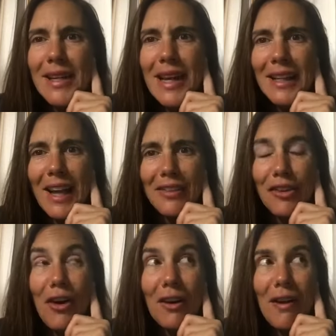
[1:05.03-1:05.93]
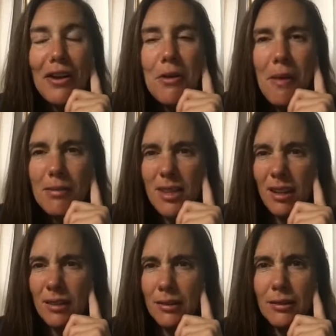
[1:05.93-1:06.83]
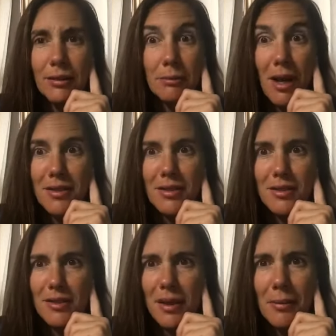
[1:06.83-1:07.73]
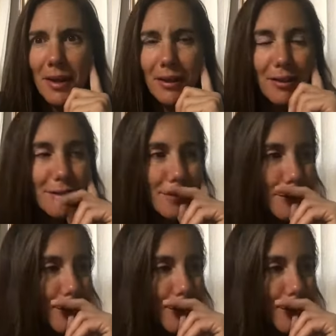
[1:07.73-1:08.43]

And in the car ride home, I was like, oh, my stomach hurts.